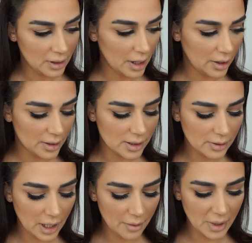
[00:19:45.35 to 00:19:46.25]
They
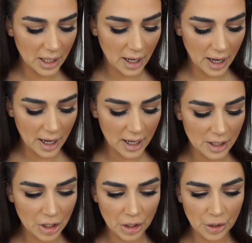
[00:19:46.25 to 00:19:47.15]
also gave me a
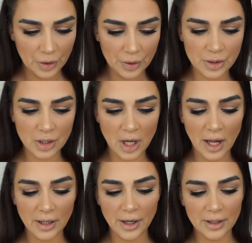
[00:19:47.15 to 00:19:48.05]
nude
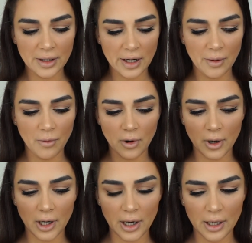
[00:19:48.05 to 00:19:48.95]
color that I
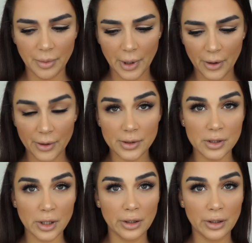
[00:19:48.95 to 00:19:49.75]
wore in a post.